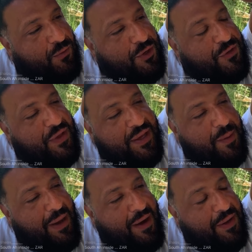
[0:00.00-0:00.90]
when you think
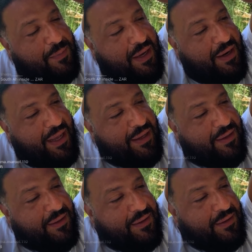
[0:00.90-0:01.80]
about it, man, like,
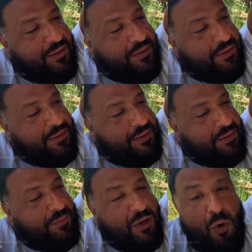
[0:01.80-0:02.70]

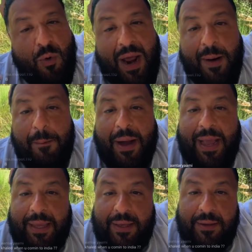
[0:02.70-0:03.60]
man, go ride a
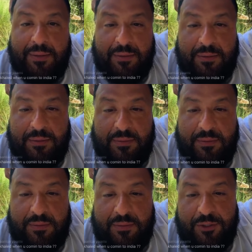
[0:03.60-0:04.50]
bike.
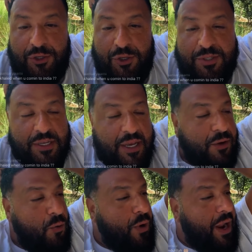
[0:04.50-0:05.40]
You know what I'm
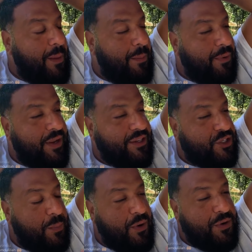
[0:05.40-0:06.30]
saying? Go ride a,
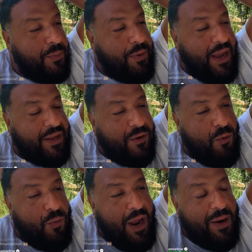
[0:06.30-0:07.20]
jump on your bike and
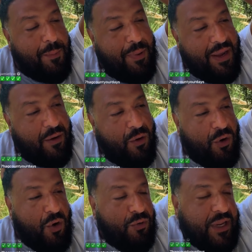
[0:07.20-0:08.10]
go ride a bike.
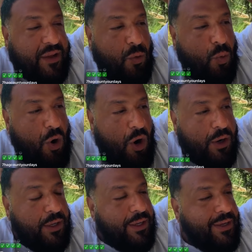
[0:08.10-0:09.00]
Go take a walk.
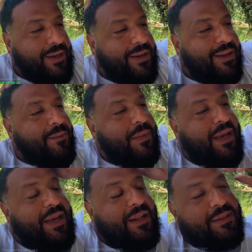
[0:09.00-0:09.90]

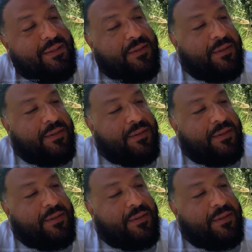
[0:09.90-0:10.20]
Man,